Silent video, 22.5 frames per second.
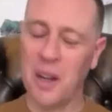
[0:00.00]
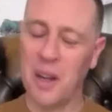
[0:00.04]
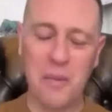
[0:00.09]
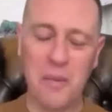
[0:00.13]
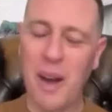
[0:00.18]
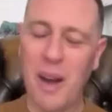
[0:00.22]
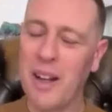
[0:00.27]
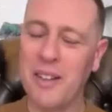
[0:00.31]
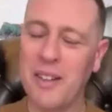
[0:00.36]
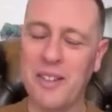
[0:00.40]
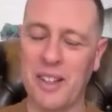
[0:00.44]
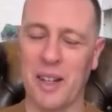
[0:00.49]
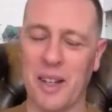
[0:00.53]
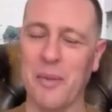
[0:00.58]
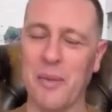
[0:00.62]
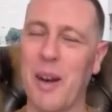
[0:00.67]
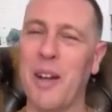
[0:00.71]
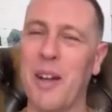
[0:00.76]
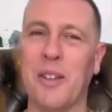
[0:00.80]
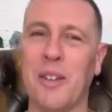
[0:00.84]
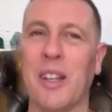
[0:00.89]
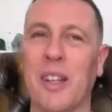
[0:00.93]
Amazing,
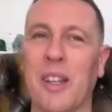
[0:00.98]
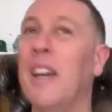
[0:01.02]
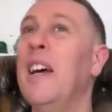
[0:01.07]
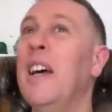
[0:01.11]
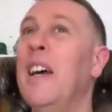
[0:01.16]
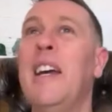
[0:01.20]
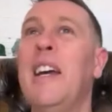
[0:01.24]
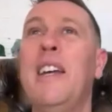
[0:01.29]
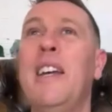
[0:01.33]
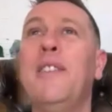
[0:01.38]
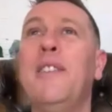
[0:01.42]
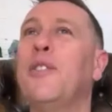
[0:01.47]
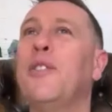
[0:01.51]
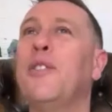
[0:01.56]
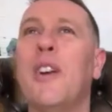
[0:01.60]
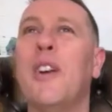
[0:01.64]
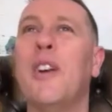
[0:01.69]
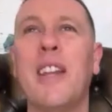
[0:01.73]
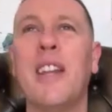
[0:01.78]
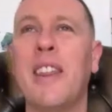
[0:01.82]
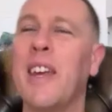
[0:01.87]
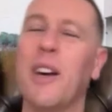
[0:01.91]
amazing. Is
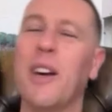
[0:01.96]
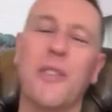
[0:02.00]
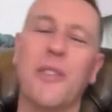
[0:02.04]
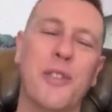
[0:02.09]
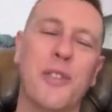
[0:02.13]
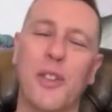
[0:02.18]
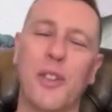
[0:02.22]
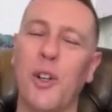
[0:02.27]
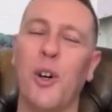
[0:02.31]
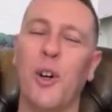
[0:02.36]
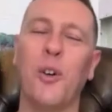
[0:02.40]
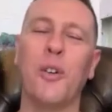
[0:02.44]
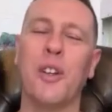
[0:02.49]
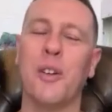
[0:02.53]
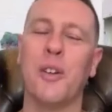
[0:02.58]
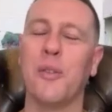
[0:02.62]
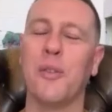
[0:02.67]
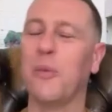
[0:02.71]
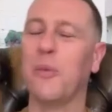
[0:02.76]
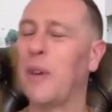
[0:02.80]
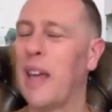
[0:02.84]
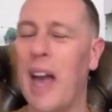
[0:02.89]
there anything else at all
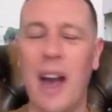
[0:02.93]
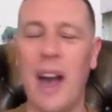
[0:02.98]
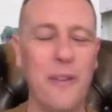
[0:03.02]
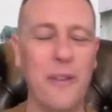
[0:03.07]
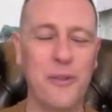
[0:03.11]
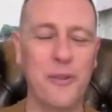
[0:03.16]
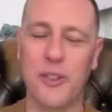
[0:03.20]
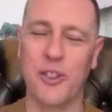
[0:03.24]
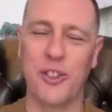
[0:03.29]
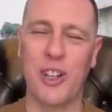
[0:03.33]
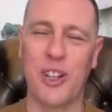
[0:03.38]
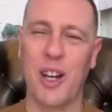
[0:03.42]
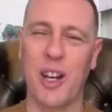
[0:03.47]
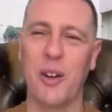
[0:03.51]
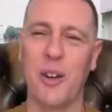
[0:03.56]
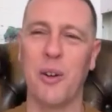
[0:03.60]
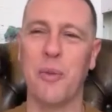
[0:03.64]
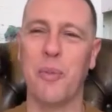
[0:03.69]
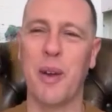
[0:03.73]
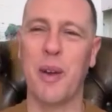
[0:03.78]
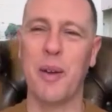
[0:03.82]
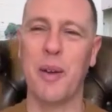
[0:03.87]
that we have to
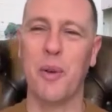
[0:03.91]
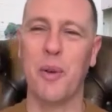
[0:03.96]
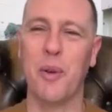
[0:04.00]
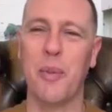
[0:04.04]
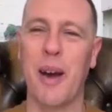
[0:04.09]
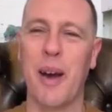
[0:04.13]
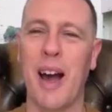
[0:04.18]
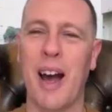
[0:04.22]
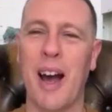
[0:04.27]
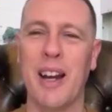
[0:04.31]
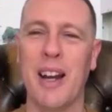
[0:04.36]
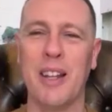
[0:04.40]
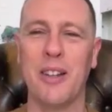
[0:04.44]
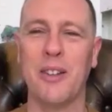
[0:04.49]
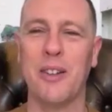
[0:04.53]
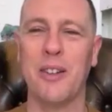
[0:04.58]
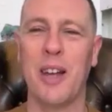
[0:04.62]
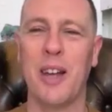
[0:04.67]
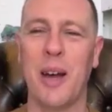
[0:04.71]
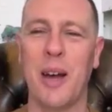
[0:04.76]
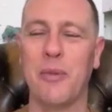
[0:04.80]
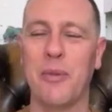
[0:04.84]
share with people about
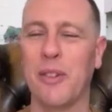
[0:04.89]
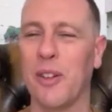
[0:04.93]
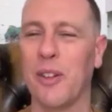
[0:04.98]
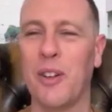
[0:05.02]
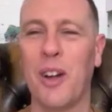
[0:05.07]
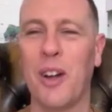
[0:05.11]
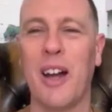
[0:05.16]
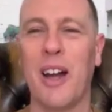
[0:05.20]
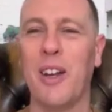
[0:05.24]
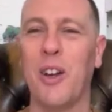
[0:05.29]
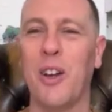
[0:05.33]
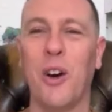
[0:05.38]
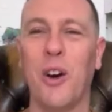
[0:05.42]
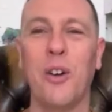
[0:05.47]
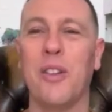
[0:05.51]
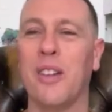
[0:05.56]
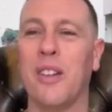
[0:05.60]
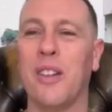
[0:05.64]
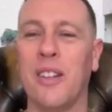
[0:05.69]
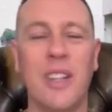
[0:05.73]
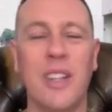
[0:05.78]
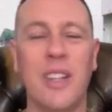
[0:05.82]
honey absolute? I know
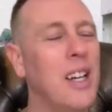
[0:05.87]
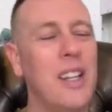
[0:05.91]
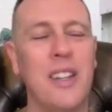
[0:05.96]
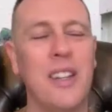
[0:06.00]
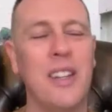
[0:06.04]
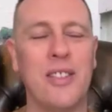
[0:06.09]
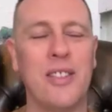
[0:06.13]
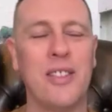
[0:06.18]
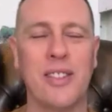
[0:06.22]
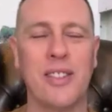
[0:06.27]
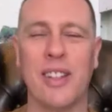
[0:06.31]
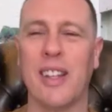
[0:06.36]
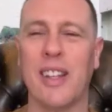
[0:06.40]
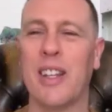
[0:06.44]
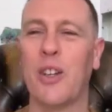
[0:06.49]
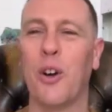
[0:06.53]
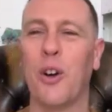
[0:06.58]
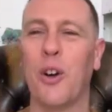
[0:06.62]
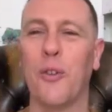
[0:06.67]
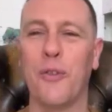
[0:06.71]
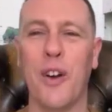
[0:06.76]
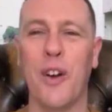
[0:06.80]
that this is
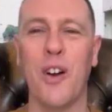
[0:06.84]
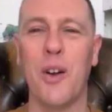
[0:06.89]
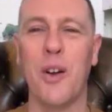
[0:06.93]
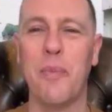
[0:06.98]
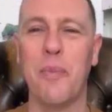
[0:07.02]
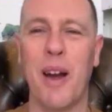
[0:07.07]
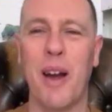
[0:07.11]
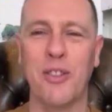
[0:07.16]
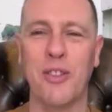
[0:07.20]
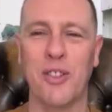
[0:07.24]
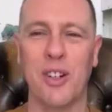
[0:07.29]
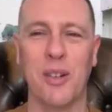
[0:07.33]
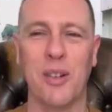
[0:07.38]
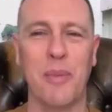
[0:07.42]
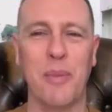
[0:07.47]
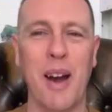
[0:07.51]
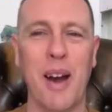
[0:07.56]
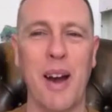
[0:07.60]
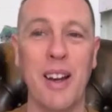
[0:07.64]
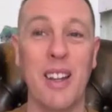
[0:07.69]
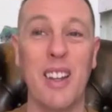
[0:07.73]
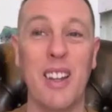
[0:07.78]
something you're very passionate
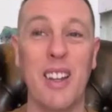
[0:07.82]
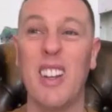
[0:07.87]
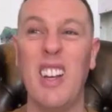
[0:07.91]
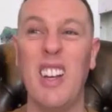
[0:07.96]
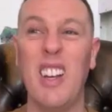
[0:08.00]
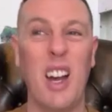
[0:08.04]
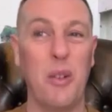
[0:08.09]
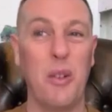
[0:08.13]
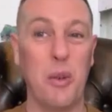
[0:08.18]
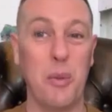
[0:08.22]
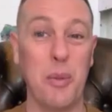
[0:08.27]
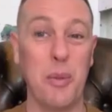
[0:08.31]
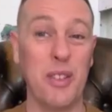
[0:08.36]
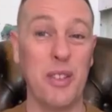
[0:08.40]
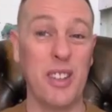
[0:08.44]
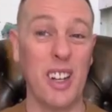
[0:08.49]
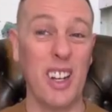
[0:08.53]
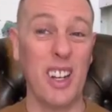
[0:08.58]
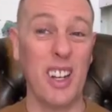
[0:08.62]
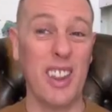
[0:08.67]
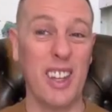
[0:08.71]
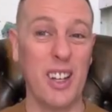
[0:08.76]
about. Have we
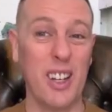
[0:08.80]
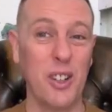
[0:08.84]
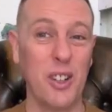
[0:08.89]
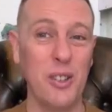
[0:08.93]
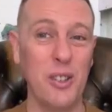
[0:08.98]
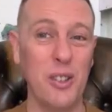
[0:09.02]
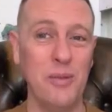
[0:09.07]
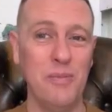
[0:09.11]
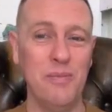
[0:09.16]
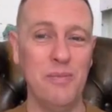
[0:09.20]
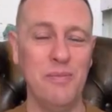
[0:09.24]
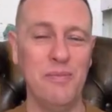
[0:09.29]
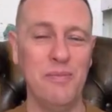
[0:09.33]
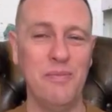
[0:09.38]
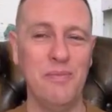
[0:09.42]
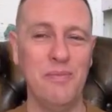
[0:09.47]
missed anything at all?